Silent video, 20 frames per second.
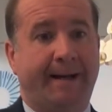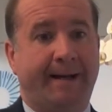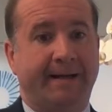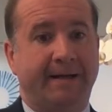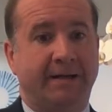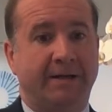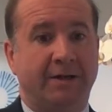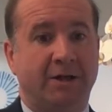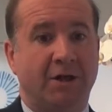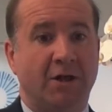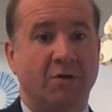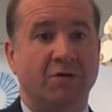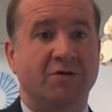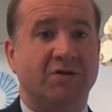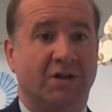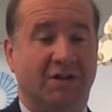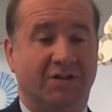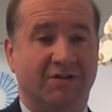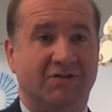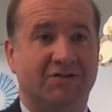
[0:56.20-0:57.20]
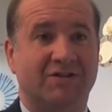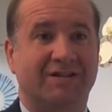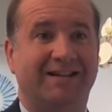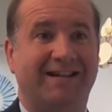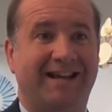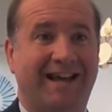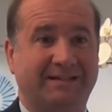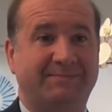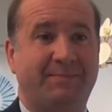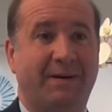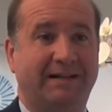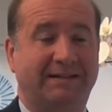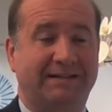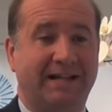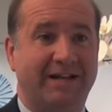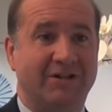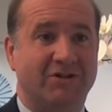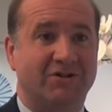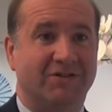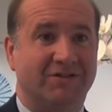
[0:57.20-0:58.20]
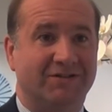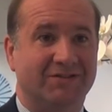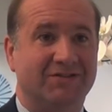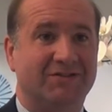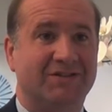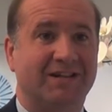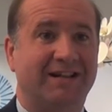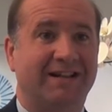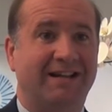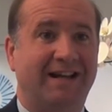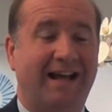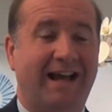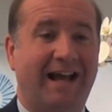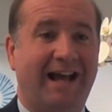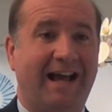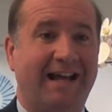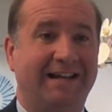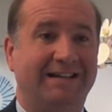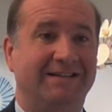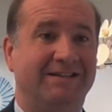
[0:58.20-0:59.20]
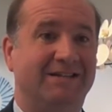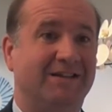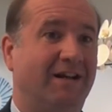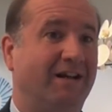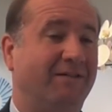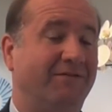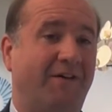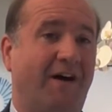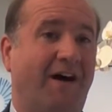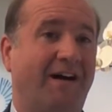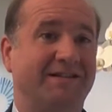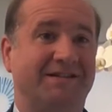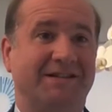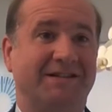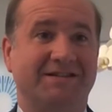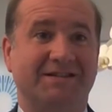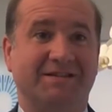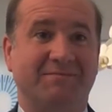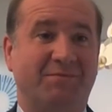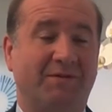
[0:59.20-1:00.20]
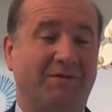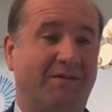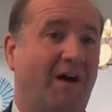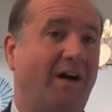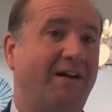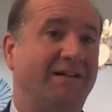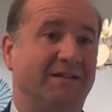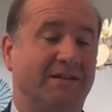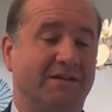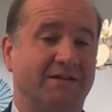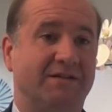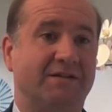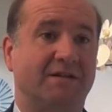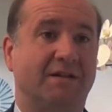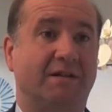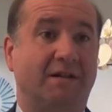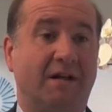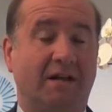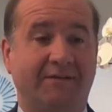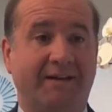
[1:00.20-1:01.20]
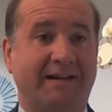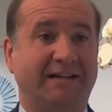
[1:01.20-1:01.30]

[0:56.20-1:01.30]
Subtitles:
users' expectations and advisors and providers' kind of